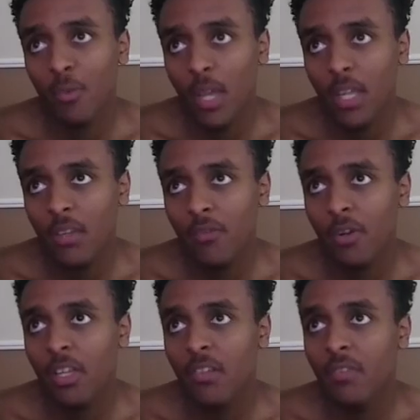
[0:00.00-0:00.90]
waited
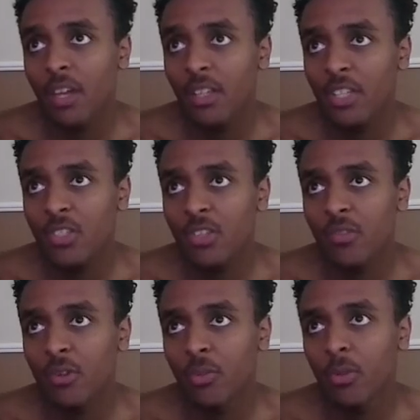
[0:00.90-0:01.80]
for invalidation of the
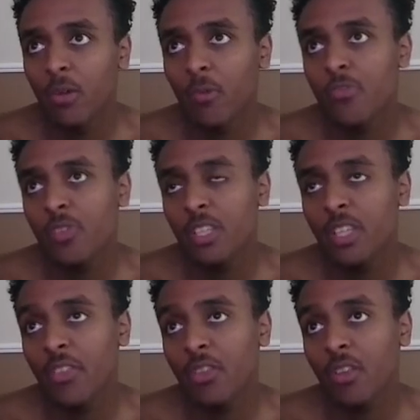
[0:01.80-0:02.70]
order block, which really
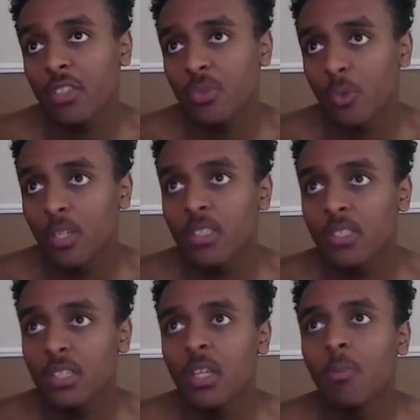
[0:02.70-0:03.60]
I thought this
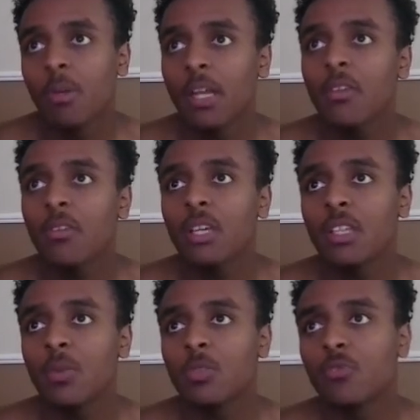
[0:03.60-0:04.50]
was. But I knew that
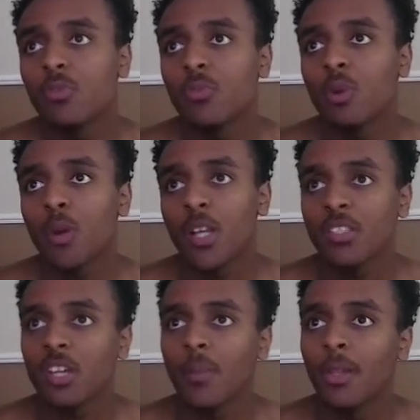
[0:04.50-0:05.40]
there was room for price to
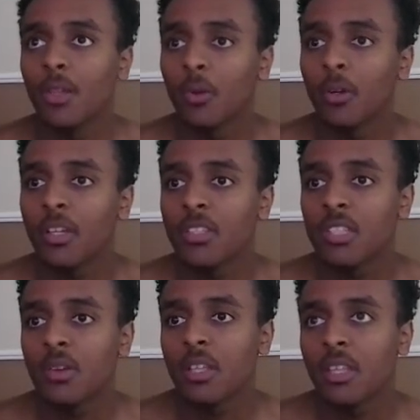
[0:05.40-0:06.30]
come in lower
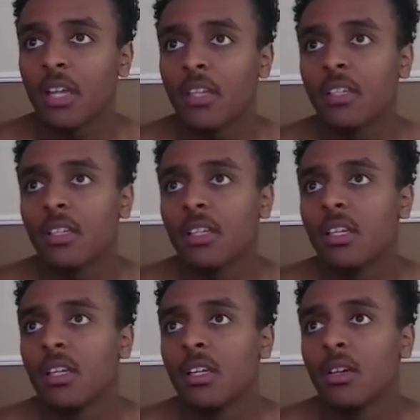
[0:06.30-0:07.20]
considering that
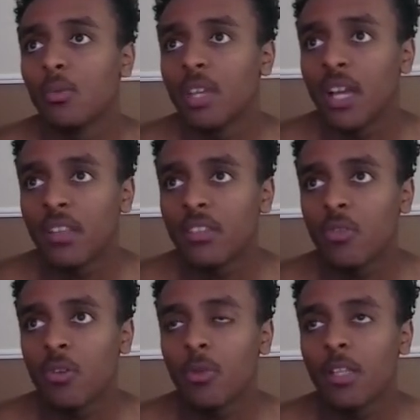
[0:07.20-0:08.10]
we had this
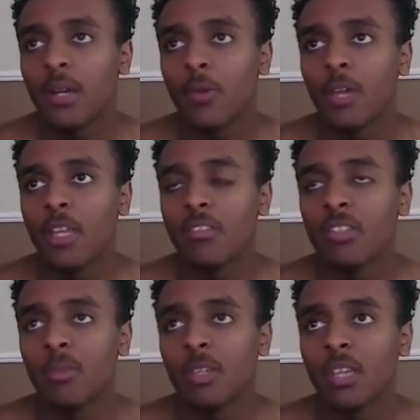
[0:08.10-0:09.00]
order block that we had yet
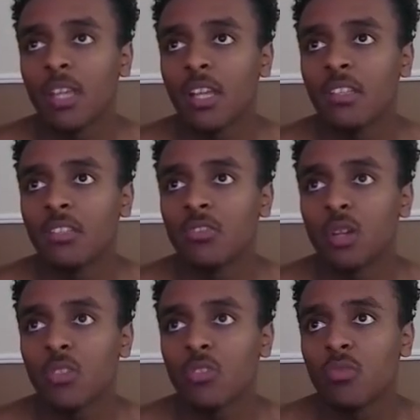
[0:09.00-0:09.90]
to mitigate, and
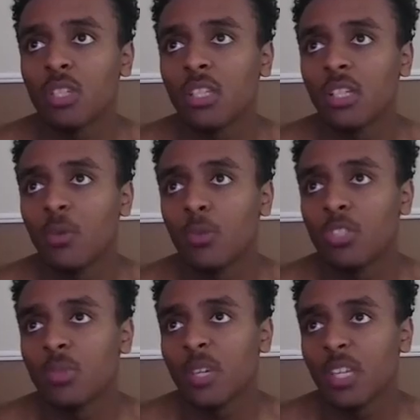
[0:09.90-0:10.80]
structure really here was
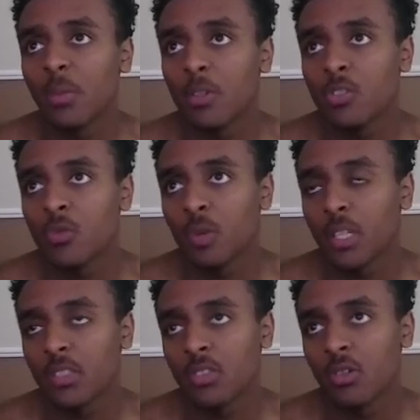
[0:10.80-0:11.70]
just making a bunch of
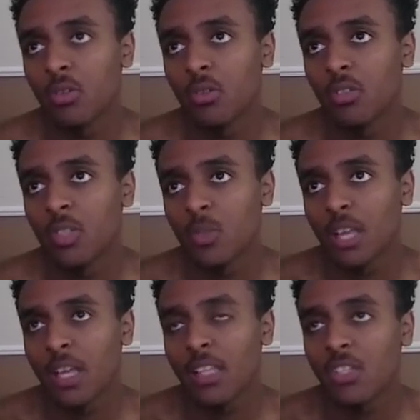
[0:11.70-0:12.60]
wicks. So this was
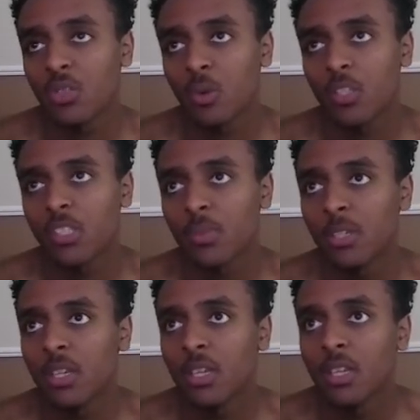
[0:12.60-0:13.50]
likely just going to be
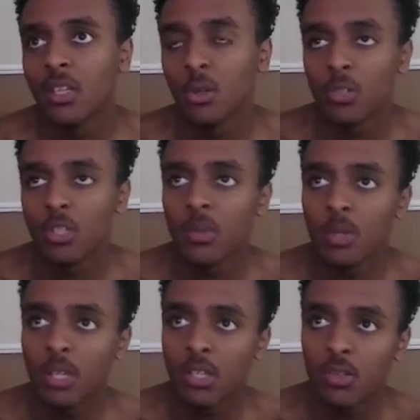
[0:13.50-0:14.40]
liquidity
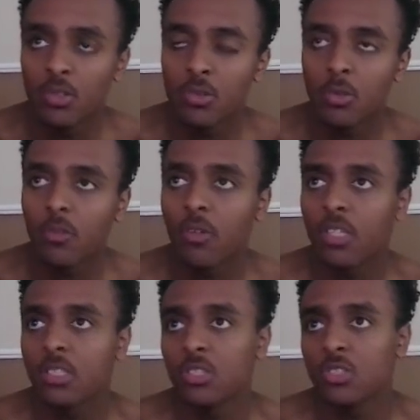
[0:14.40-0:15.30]
being induced in order for
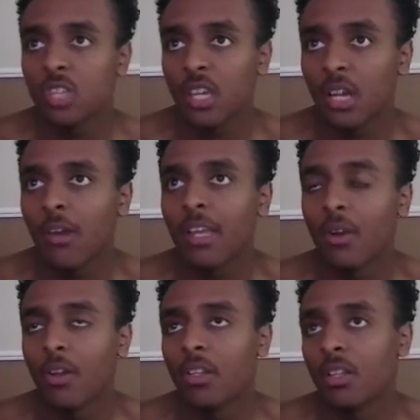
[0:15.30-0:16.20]
us to just take it out and head
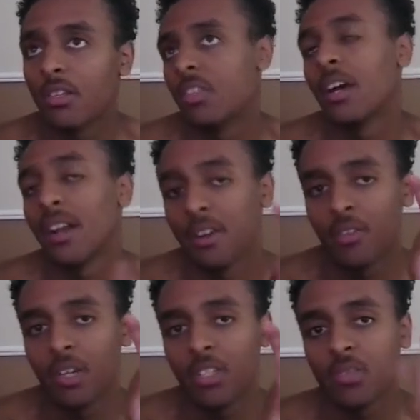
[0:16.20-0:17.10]
on into the higher
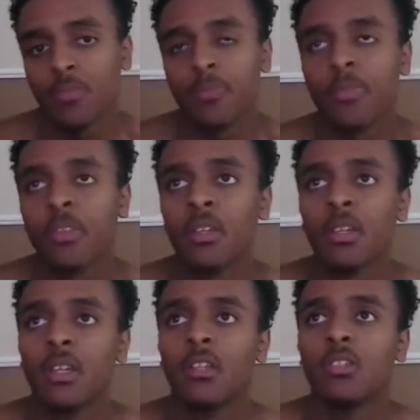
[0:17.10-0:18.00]
direction.
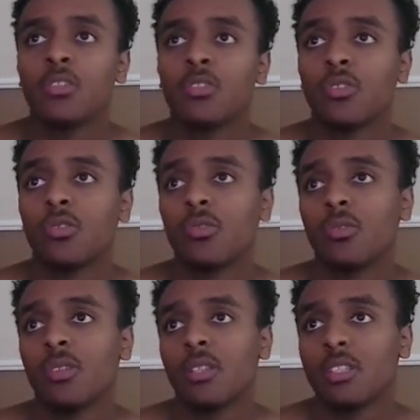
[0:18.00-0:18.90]
So
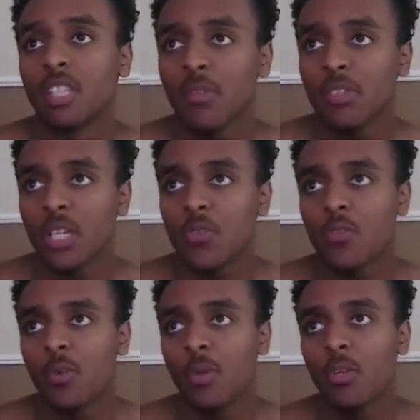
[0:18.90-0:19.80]
the safest entry
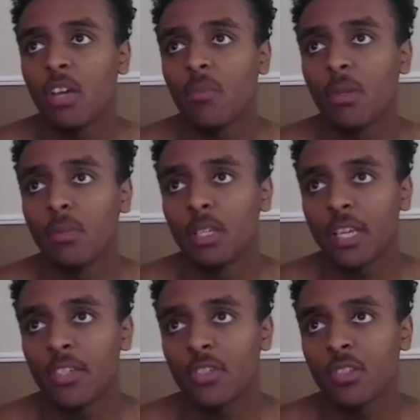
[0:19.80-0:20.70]
for me would have been
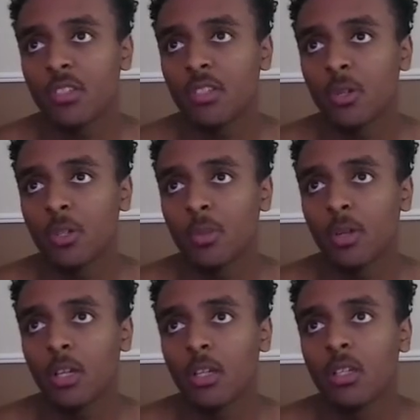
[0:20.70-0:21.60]
mitigation into the order
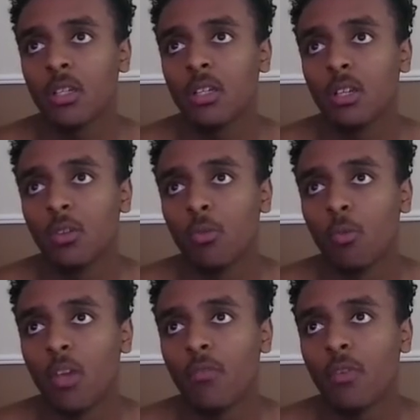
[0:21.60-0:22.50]
block,
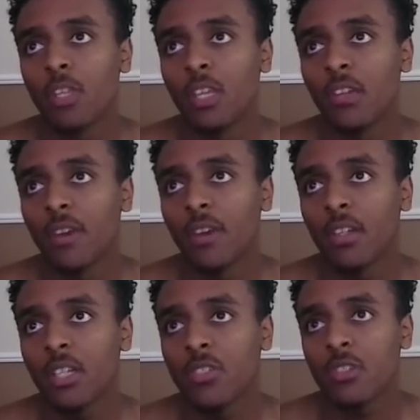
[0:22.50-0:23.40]
wait for the
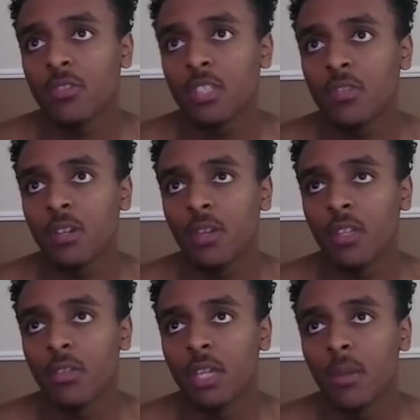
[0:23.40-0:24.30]
invalidation of this fair
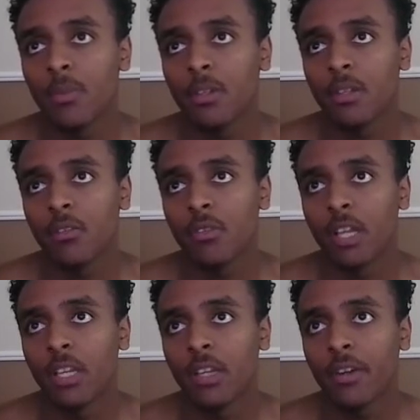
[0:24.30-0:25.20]
value gap right
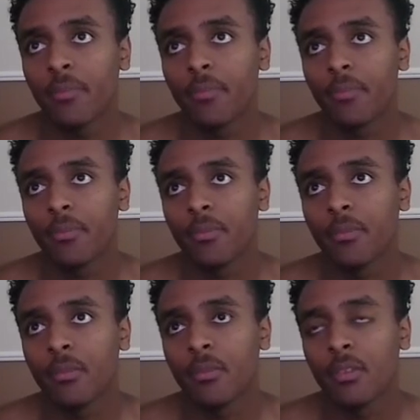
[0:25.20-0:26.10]
here,
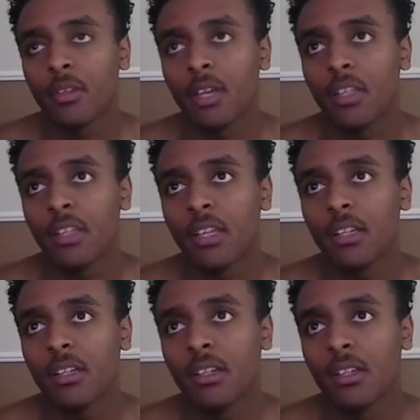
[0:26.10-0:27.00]
and then